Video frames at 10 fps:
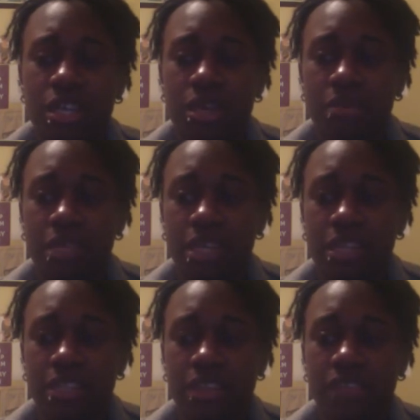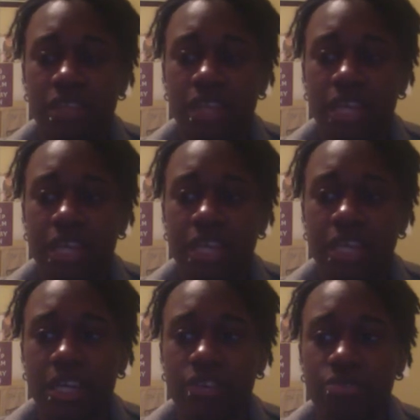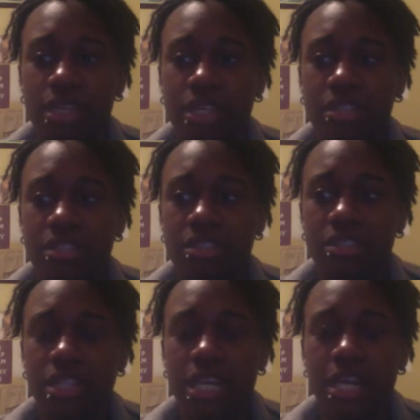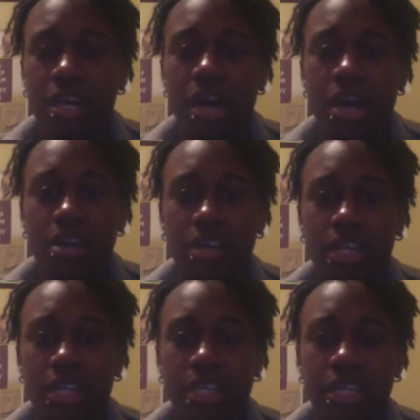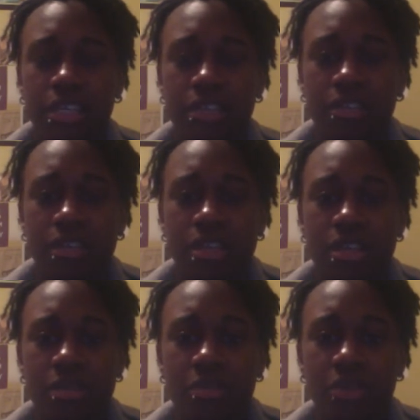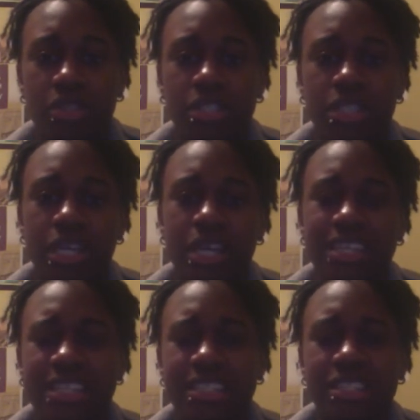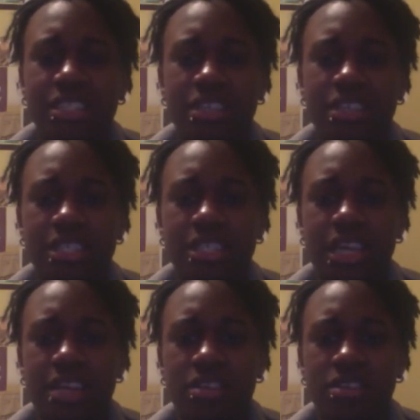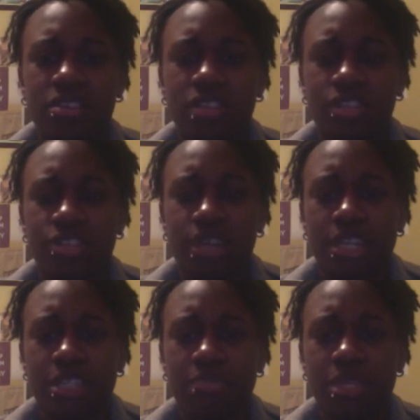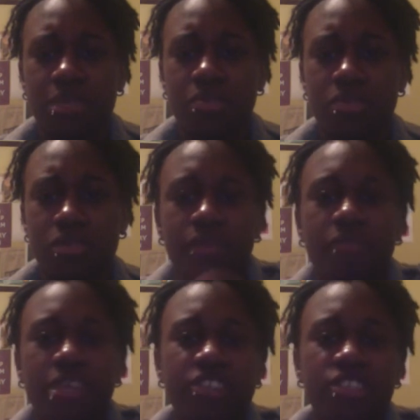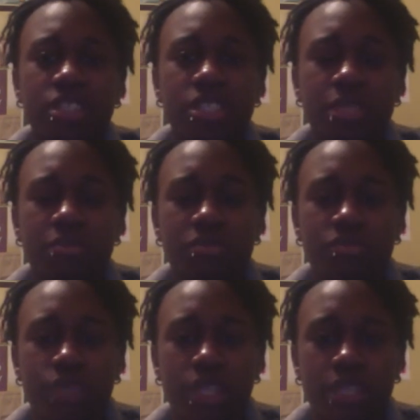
because I feel like it creates like a hierarchy and puts like unnecessary standards on trans people. It just seems really